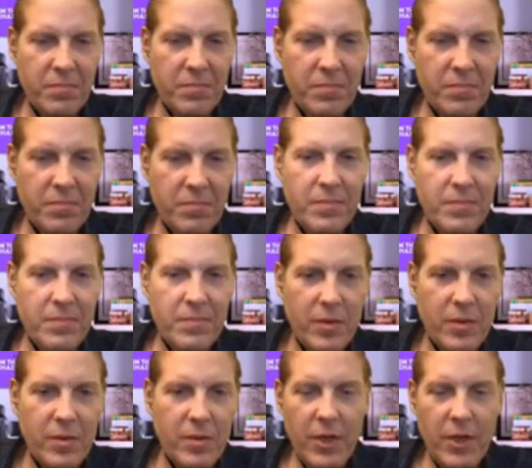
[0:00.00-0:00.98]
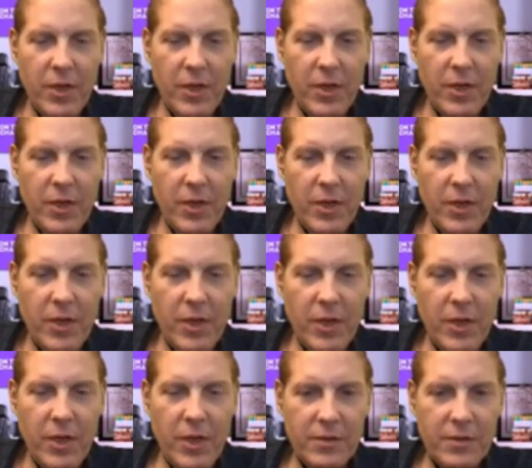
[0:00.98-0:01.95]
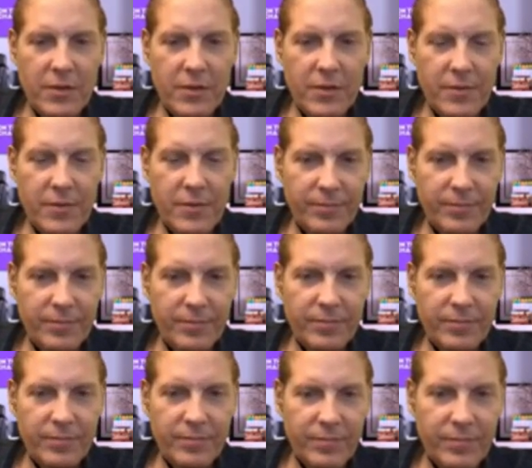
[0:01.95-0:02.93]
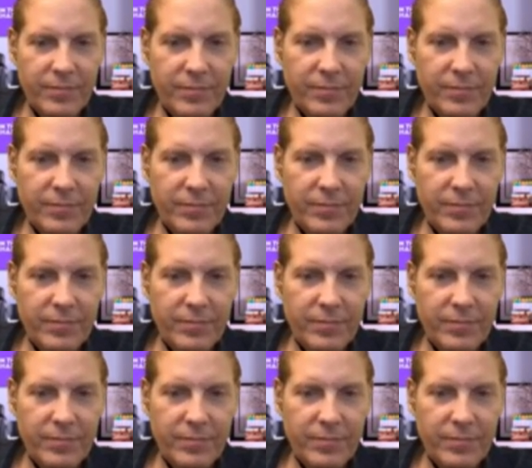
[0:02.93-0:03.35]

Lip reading: The person shown says nothing.